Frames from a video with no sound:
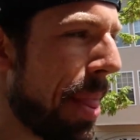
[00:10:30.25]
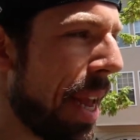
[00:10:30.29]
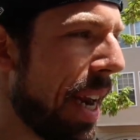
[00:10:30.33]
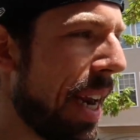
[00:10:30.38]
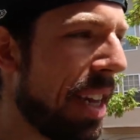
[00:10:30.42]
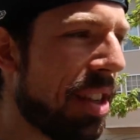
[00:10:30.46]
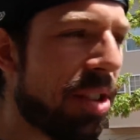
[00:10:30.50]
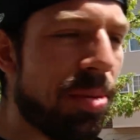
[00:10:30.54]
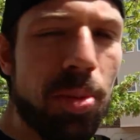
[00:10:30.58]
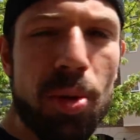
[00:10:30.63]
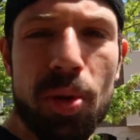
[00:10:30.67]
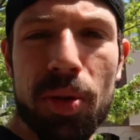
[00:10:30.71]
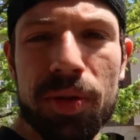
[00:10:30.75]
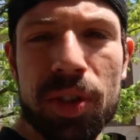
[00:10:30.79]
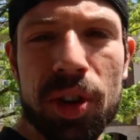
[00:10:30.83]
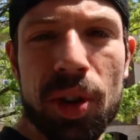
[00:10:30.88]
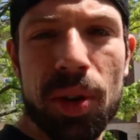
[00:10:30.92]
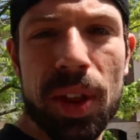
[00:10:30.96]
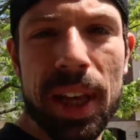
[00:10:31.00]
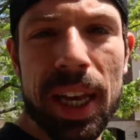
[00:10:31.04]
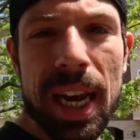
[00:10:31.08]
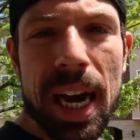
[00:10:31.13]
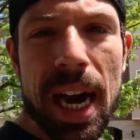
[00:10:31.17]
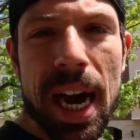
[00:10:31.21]
Let's move
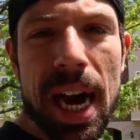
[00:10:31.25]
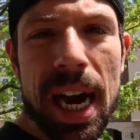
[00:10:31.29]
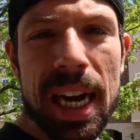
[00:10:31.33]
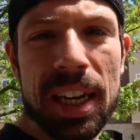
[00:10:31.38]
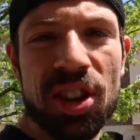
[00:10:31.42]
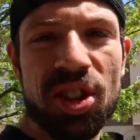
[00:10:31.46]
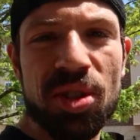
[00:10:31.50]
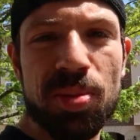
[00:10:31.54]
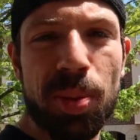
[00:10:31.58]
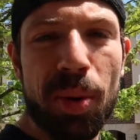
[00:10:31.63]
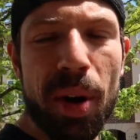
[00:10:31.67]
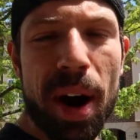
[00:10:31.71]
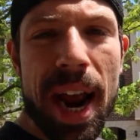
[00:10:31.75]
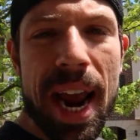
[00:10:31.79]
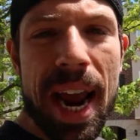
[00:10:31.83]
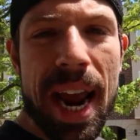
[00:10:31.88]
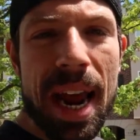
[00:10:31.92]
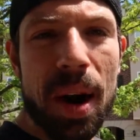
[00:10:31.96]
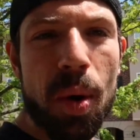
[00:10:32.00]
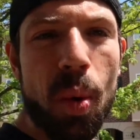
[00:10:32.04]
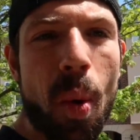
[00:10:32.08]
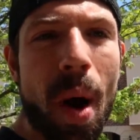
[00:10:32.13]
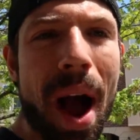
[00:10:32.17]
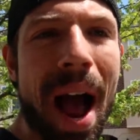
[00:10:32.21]
to the spray
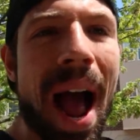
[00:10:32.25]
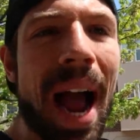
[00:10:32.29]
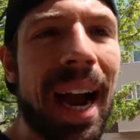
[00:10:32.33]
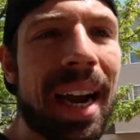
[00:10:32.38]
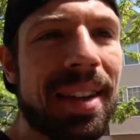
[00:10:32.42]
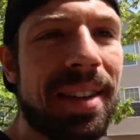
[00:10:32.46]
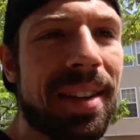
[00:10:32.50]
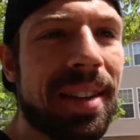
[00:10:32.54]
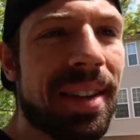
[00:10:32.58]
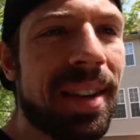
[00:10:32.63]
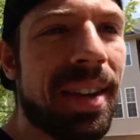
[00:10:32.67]
and wax.